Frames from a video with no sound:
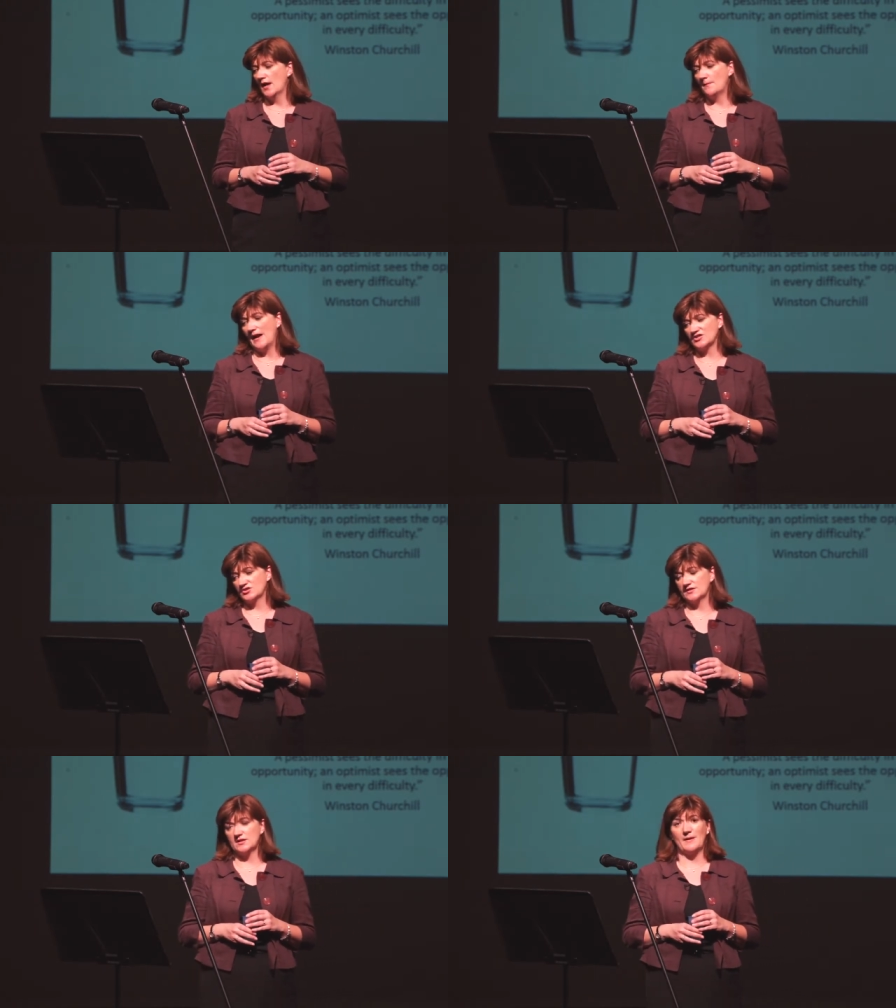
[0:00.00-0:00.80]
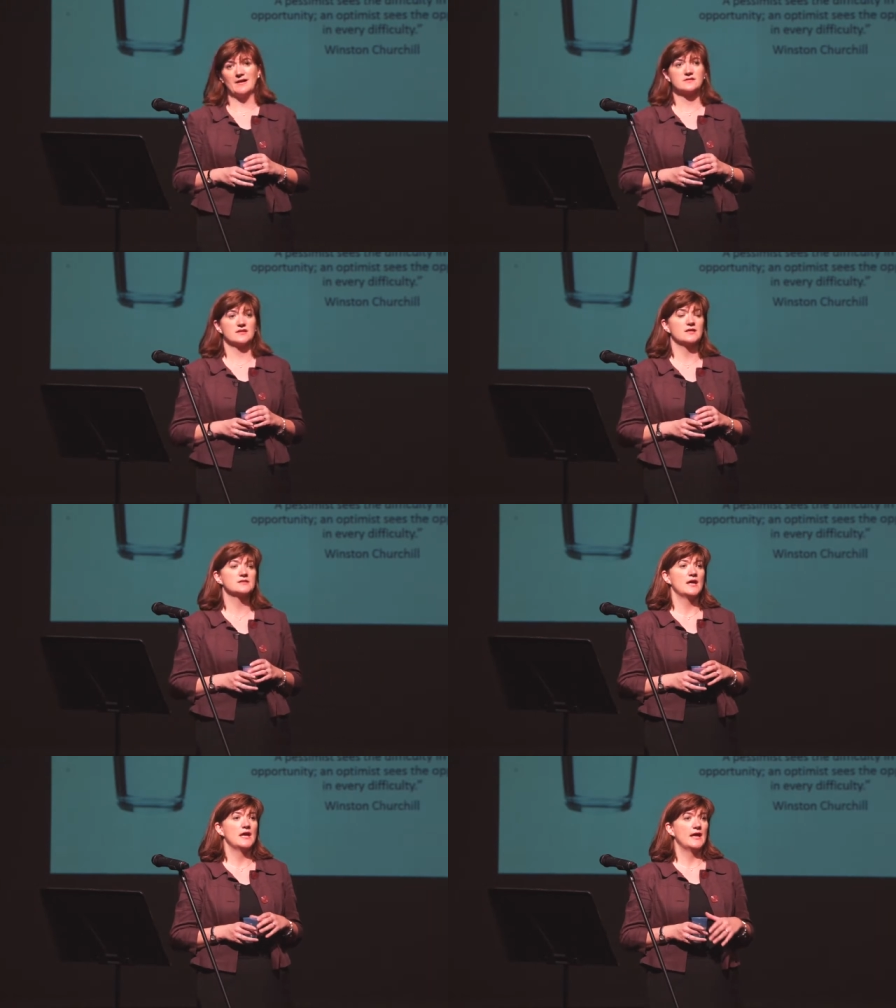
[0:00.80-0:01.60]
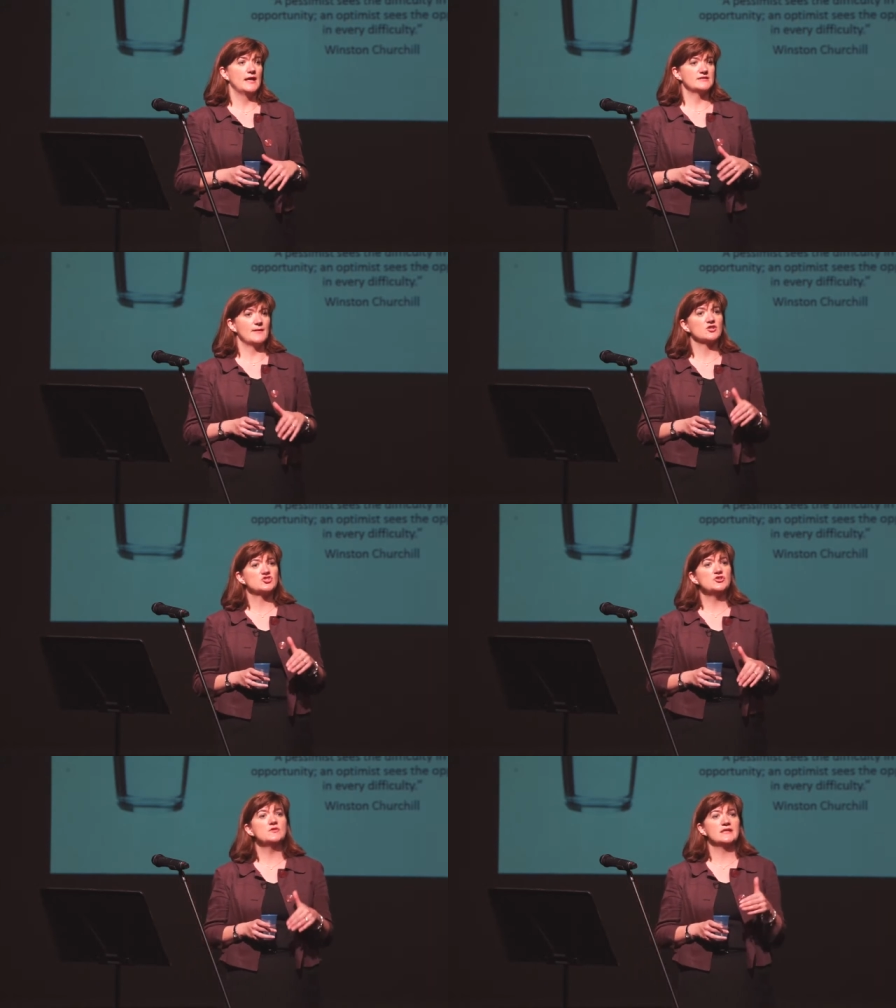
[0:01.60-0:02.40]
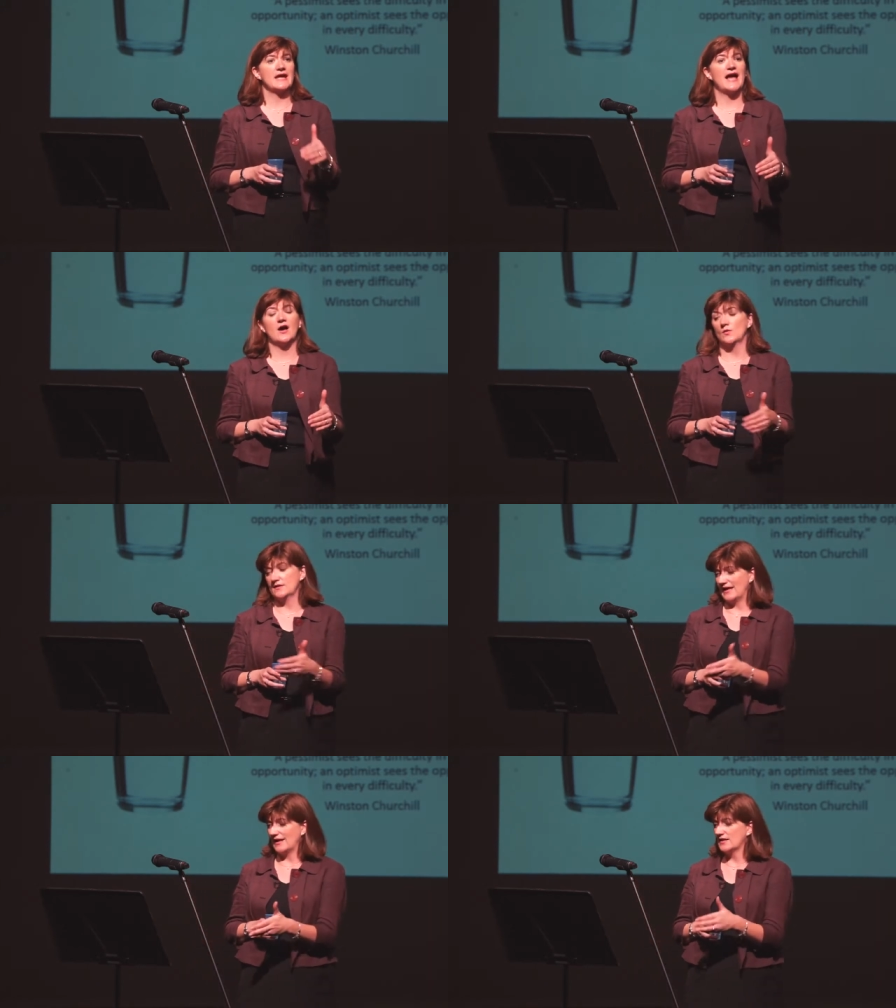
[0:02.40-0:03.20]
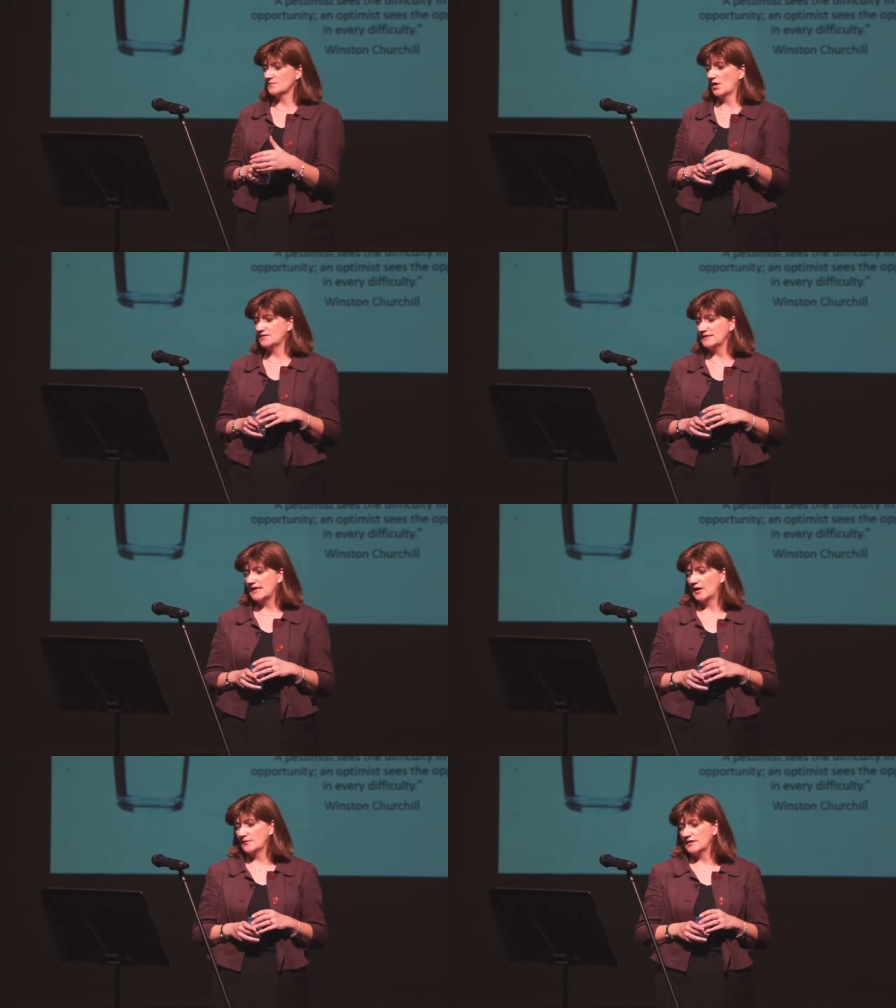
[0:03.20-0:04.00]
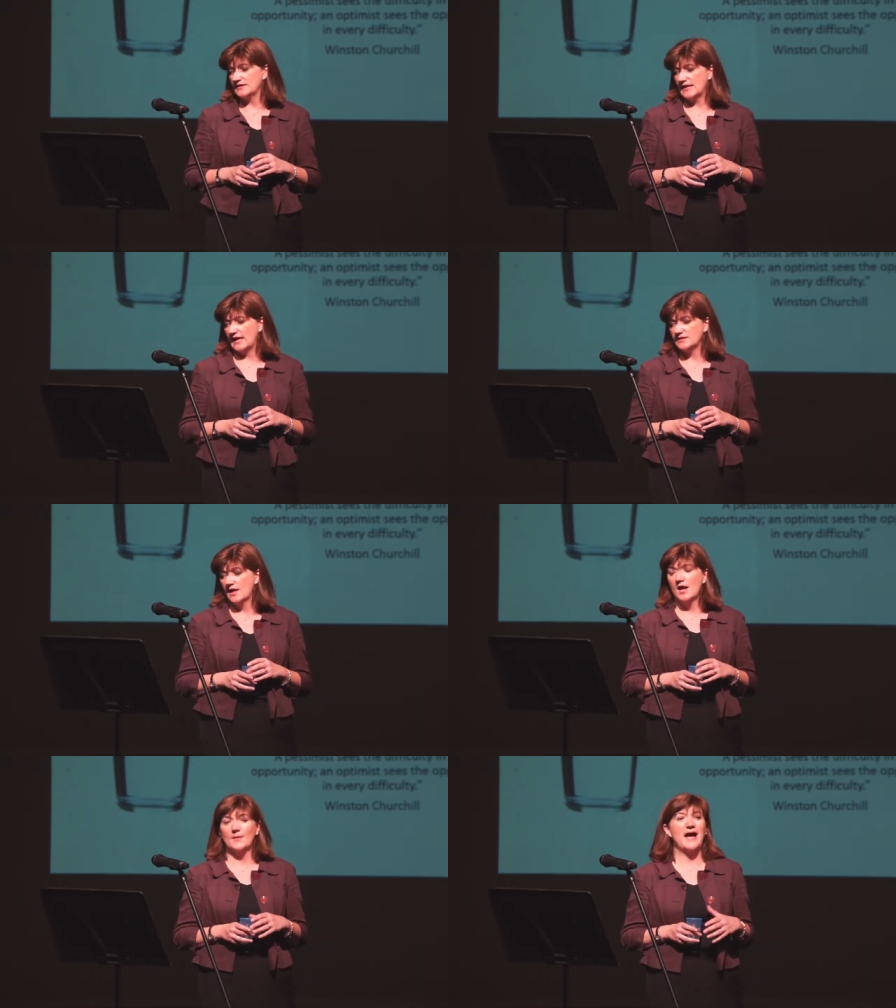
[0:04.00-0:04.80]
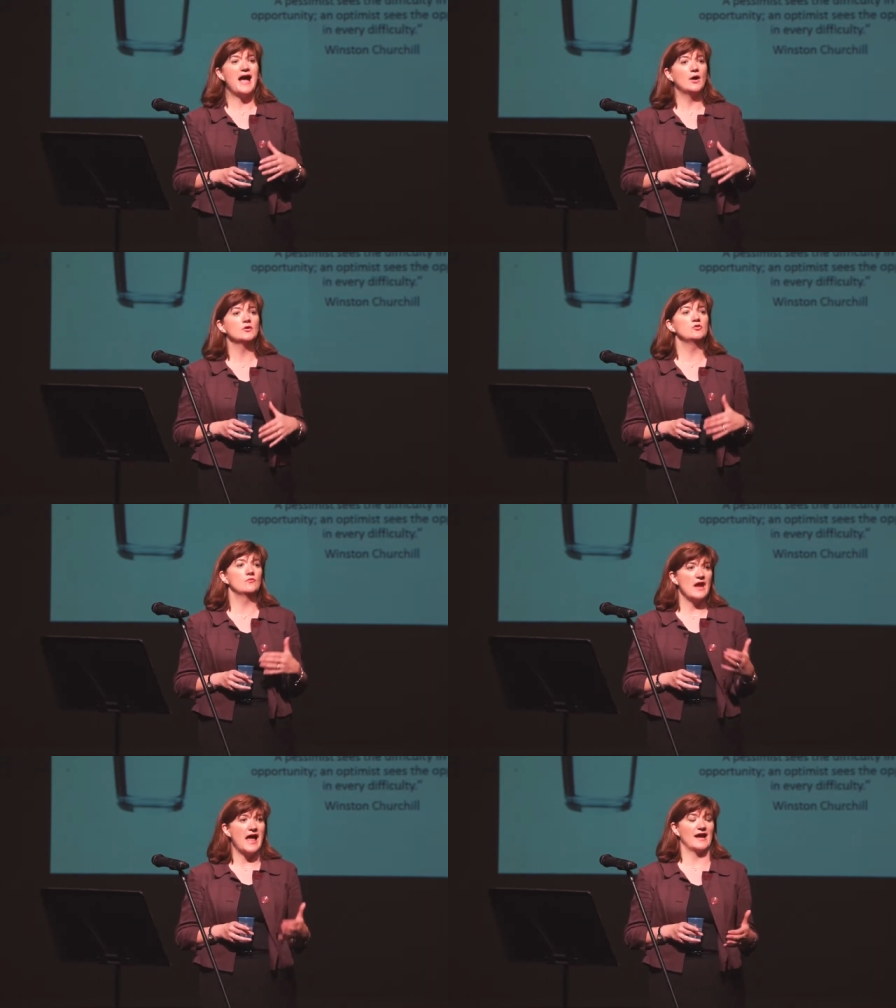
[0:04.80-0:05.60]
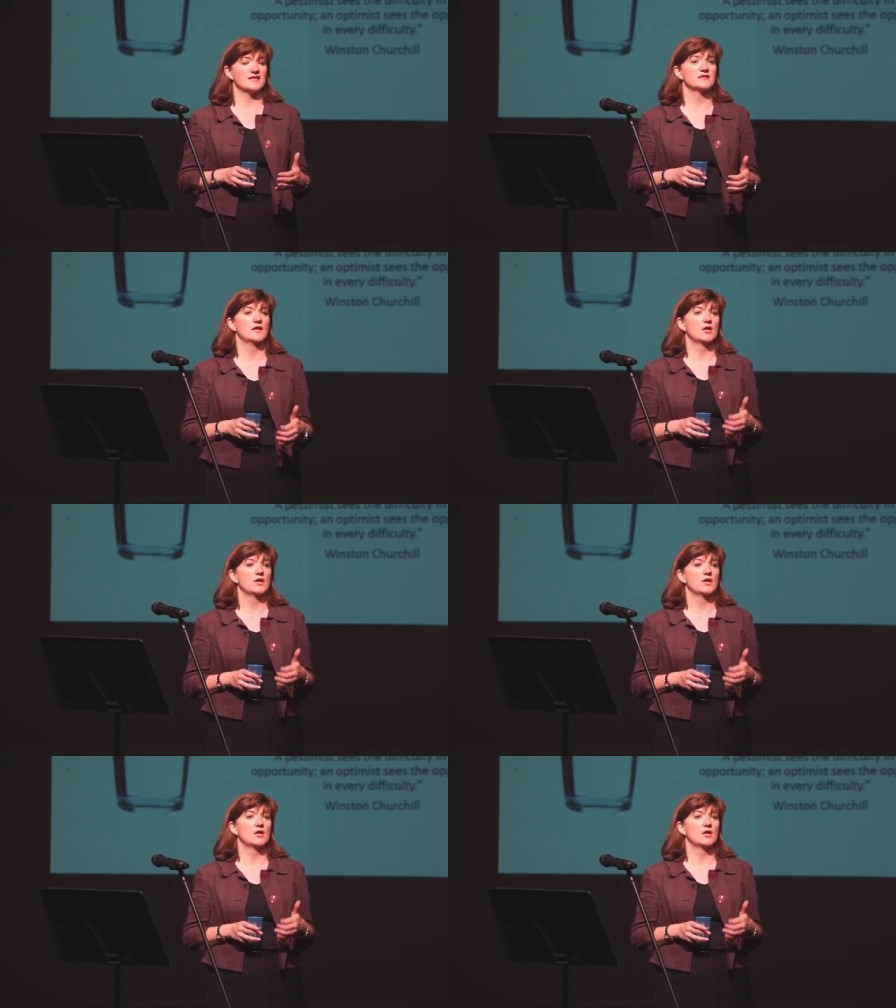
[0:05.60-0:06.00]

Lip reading: passionate about it. It's about choosing how, exactly as Martin Seligman has said, about how you react